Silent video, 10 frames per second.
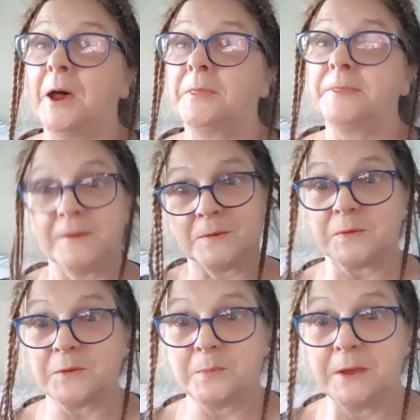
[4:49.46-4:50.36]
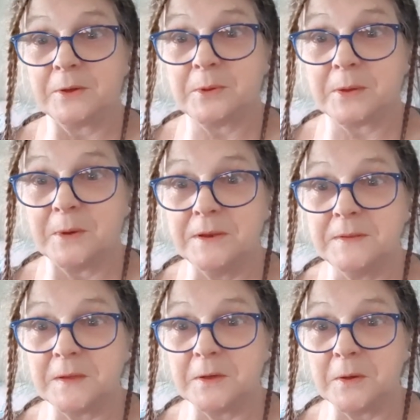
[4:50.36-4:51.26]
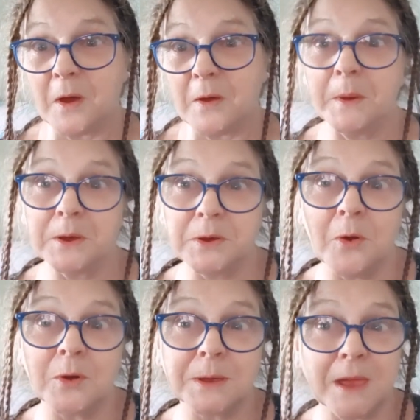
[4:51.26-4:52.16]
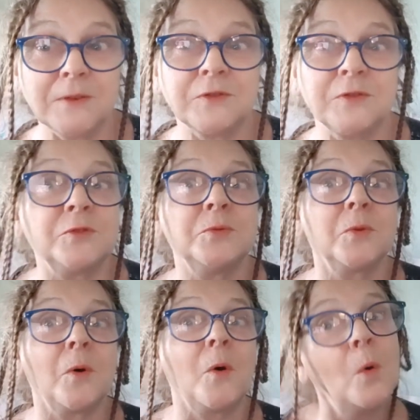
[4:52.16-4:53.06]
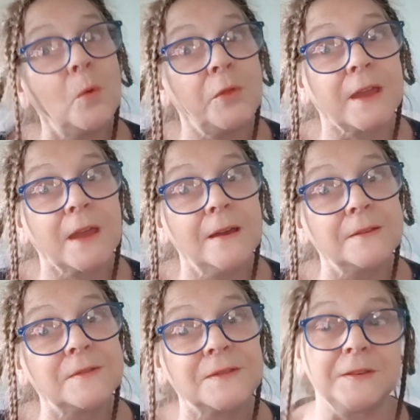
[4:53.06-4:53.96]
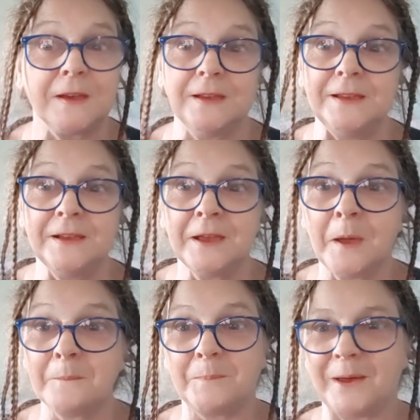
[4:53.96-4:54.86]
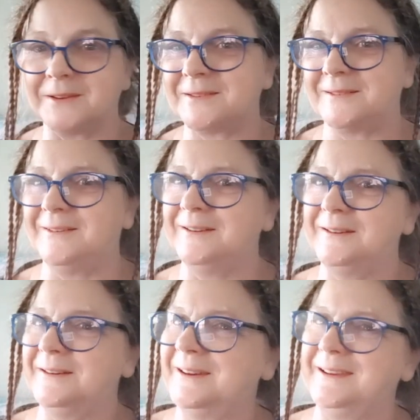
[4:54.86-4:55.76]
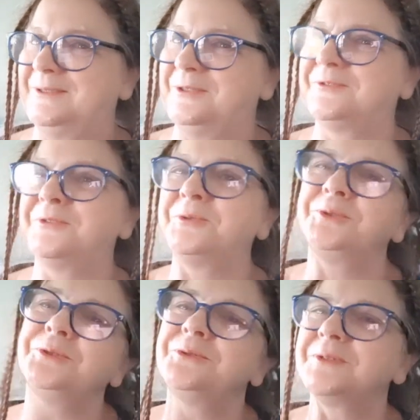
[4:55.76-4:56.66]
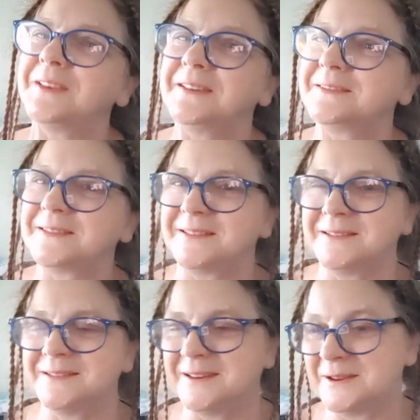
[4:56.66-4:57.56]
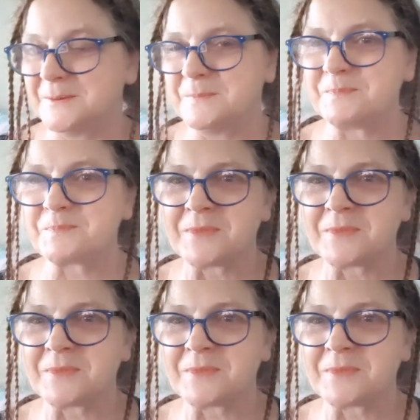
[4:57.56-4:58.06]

this will still be a quick one, so I might not get to do all the cards today, but uh, I got four new sets, and um,